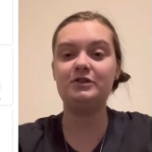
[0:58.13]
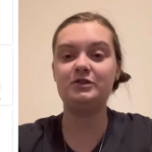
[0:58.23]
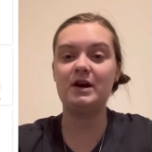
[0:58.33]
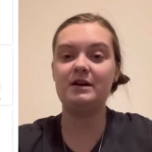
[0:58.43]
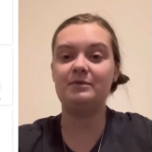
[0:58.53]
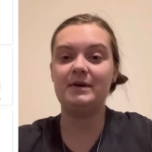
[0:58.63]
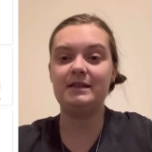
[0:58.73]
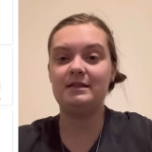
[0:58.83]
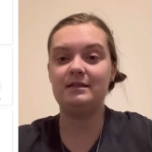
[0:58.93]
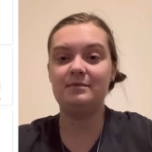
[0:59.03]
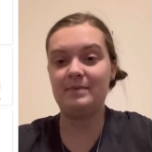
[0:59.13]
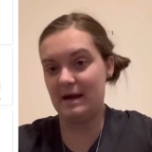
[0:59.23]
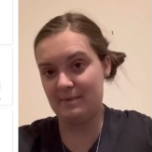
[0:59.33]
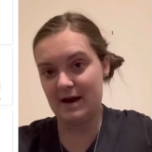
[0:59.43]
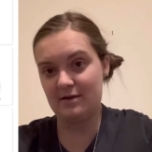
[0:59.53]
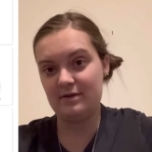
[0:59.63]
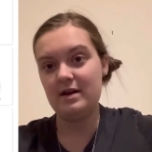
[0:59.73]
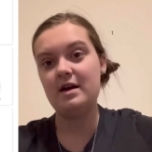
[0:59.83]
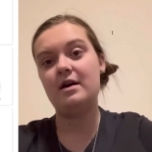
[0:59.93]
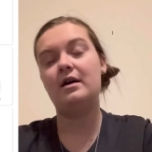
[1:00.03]
direct with PayPal.
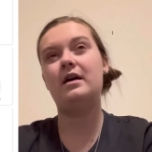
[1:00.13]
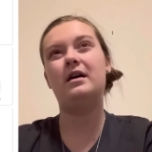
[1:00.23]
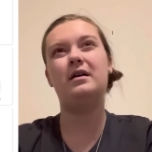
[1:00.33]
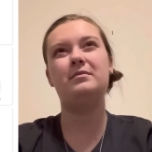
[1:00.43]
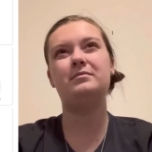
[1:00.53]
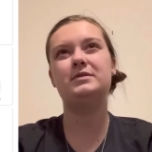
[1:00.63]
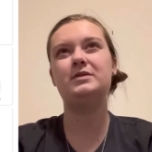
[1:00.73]
Um, so